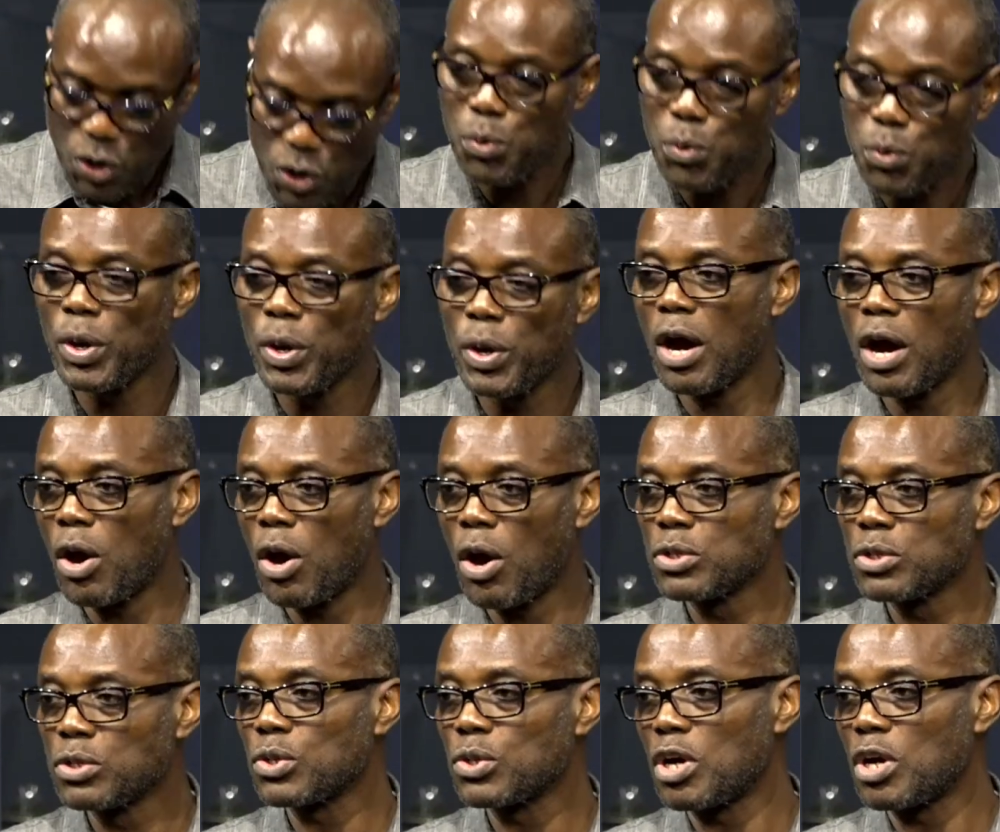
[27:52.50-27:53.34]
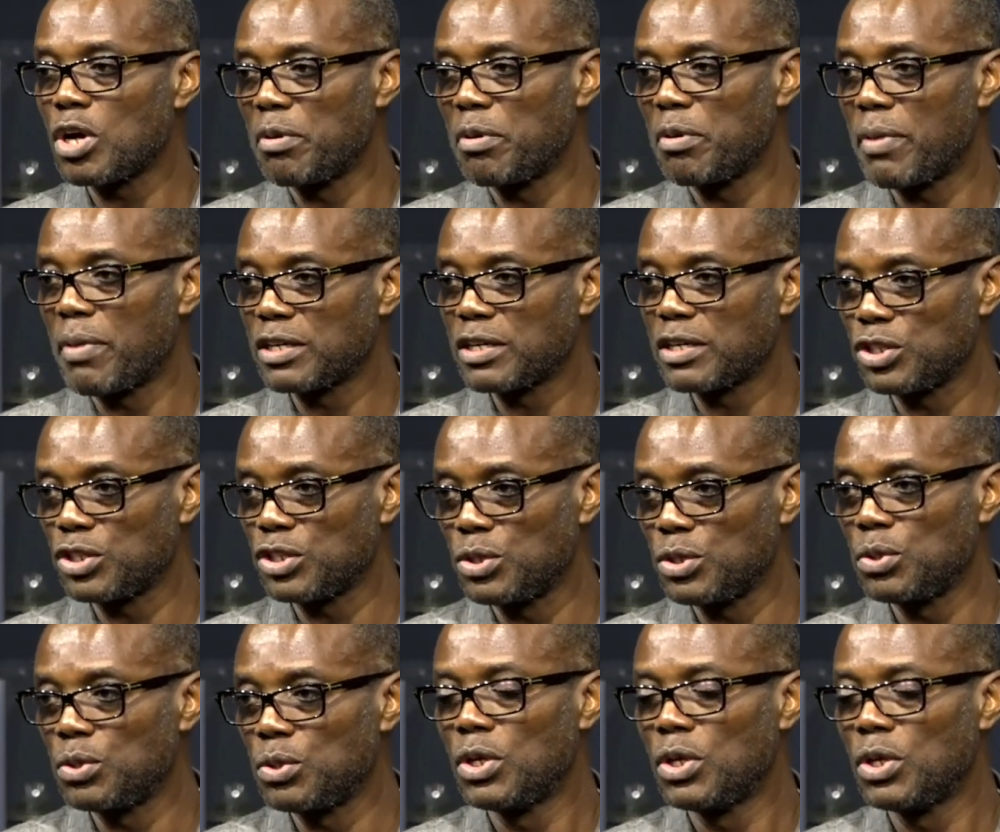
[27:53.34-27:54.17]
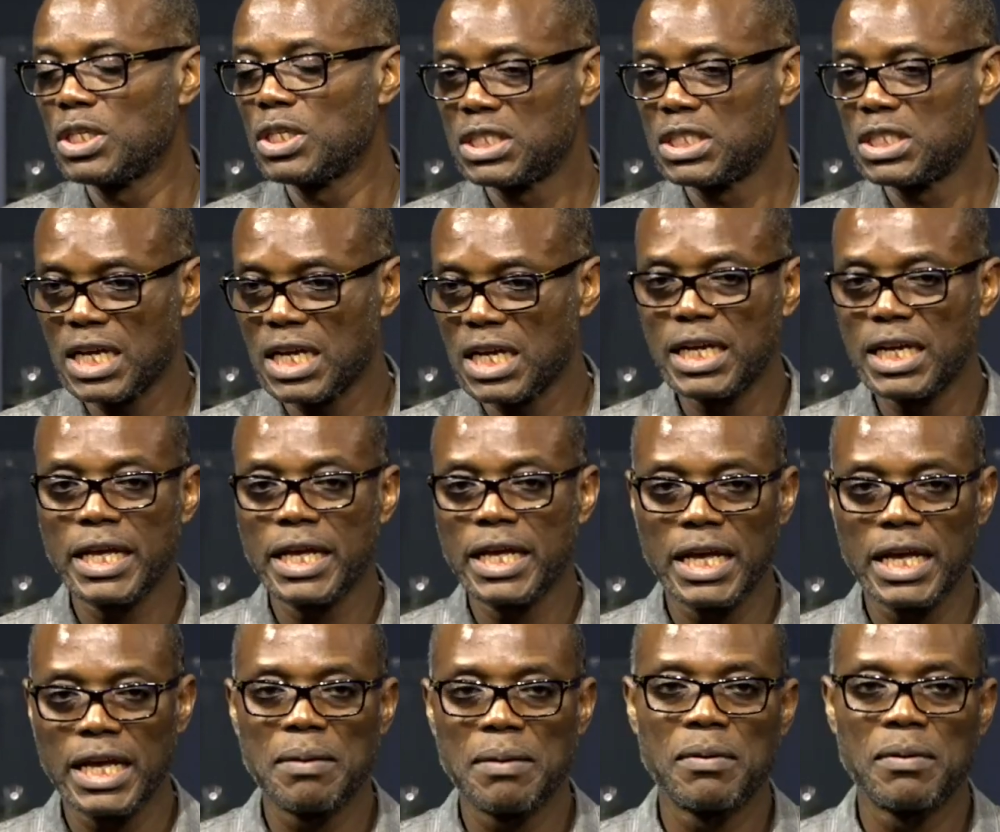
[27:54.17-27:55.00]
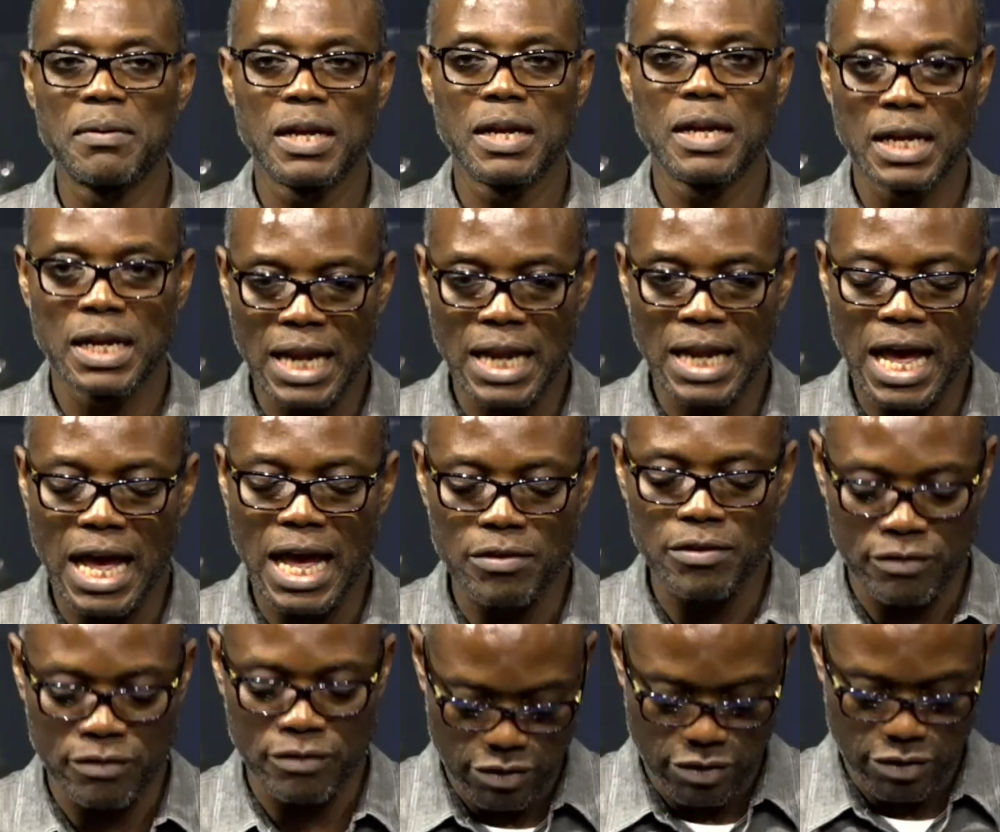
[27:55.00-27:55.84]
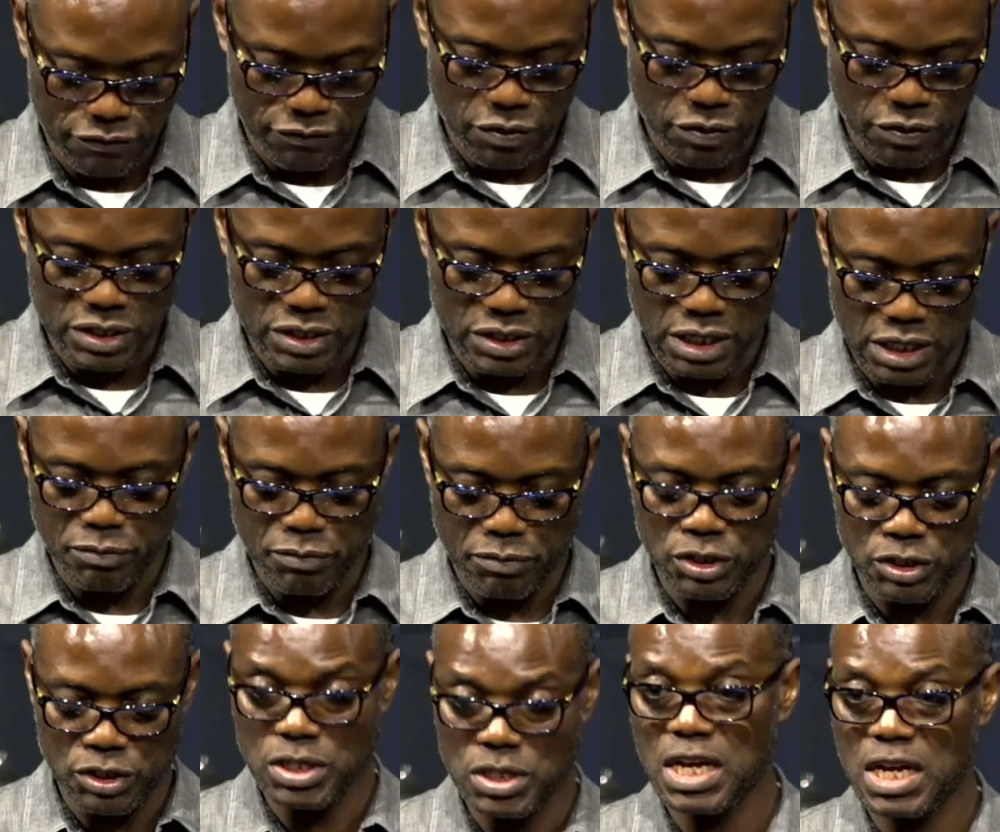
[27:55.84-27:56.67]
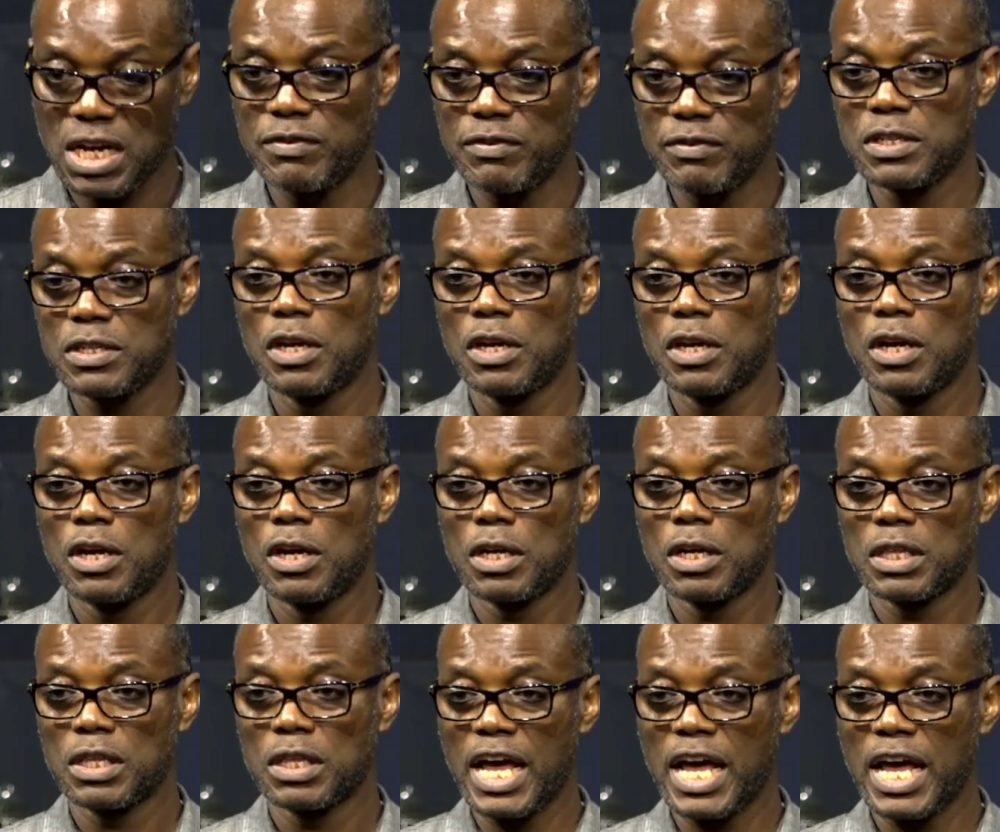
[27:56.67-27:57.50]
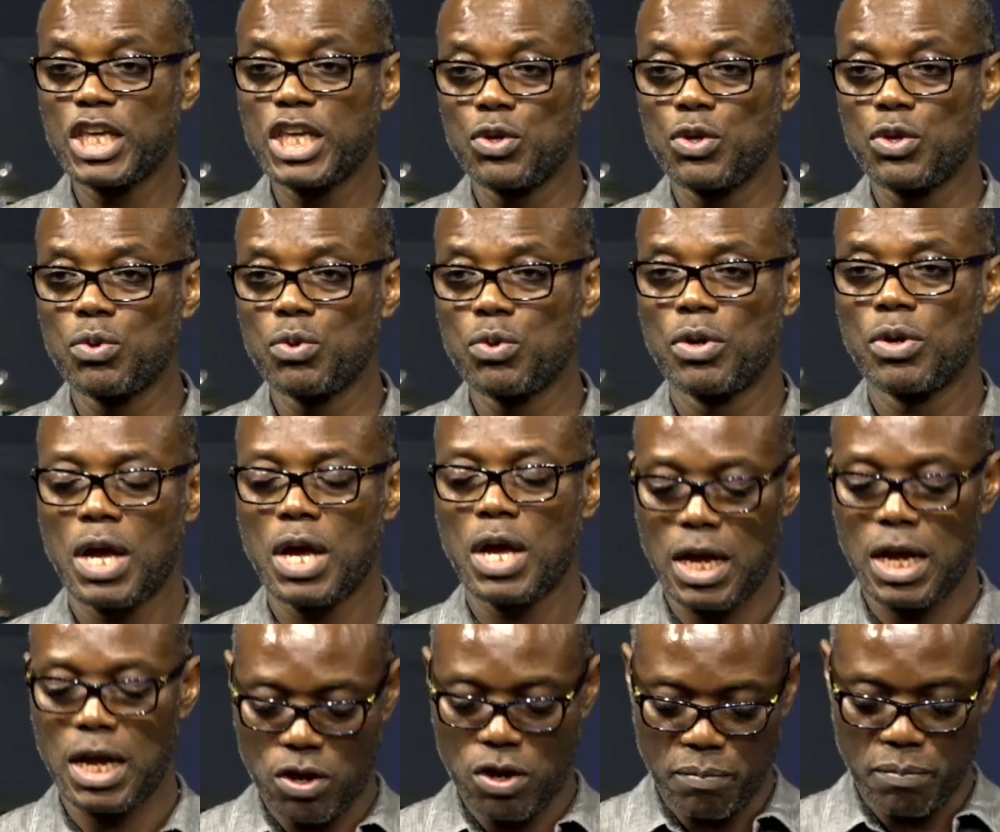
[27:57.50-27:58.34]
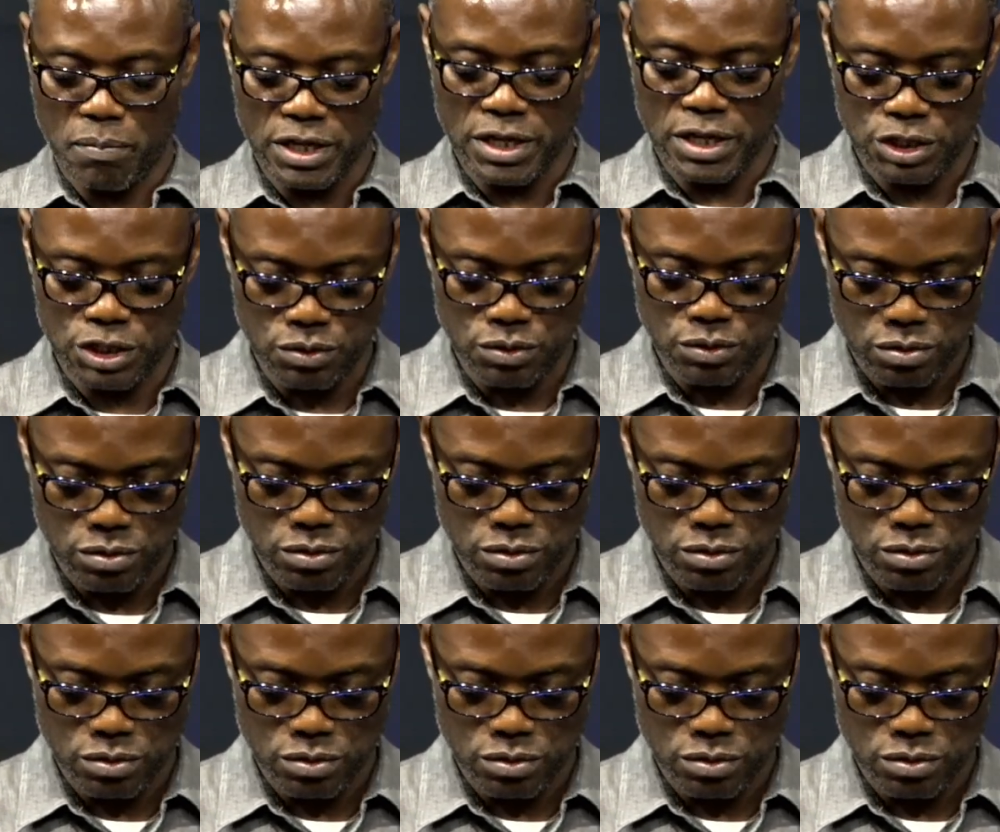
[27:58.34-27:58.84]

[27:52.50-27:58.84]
we are also coming back to you 10 a.m. live for our celebration service. Thank you, and God bless you.